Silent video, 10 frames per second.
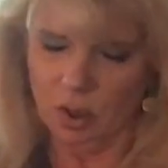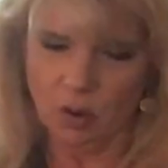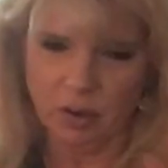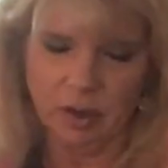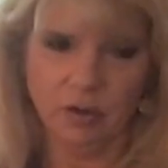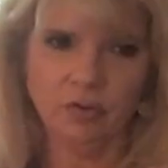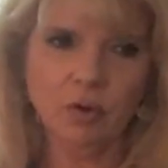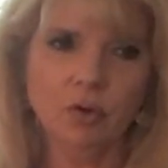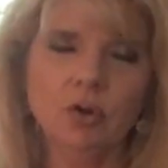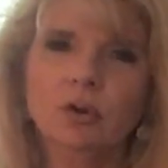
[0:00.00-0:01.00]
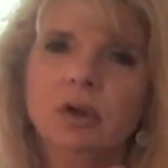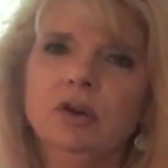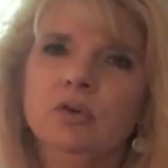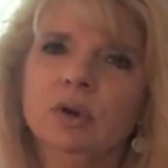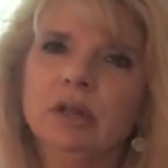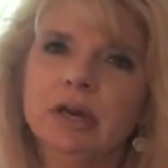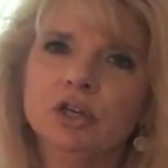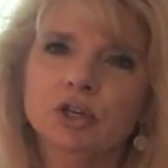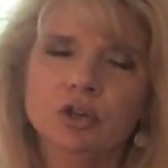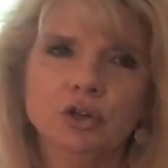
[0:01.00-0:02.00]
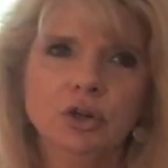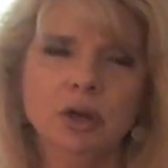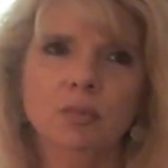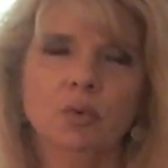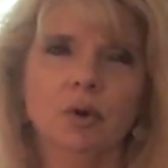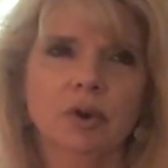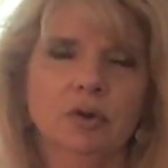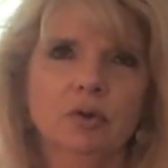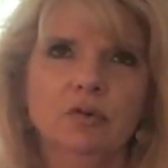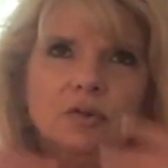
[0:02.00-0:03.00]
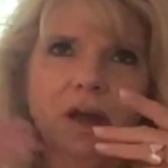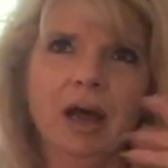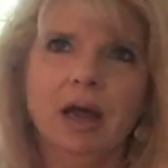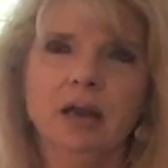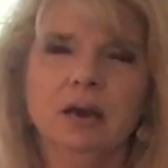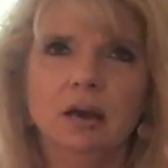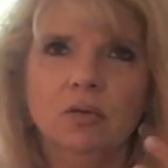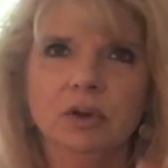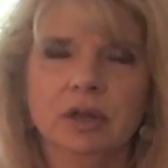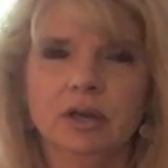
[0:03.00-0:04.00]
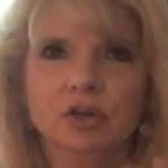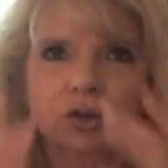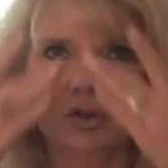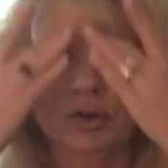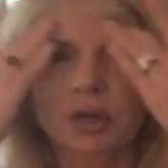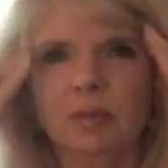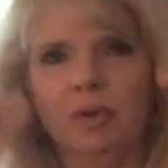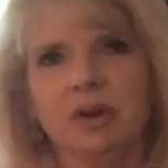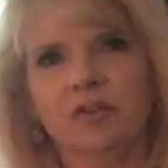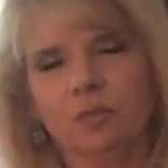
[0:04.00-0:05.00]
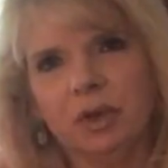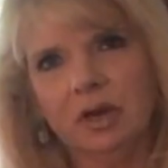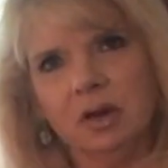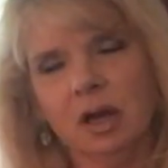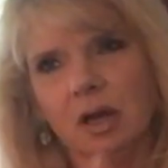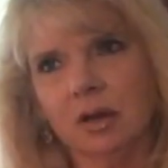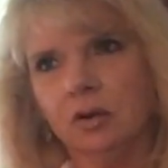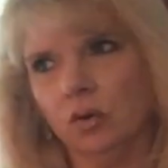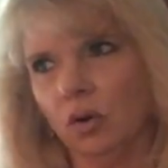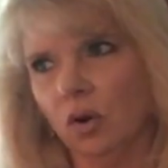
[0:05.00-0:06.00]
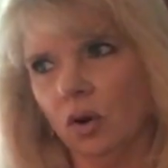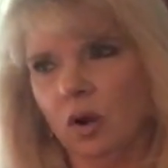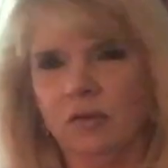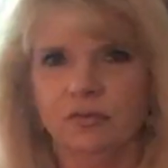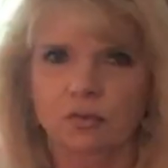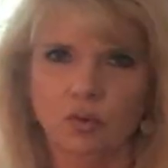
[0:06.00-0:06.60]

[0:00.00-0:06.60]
Okay, so you're in a relationship, or you've had a relationship and it's been on and off,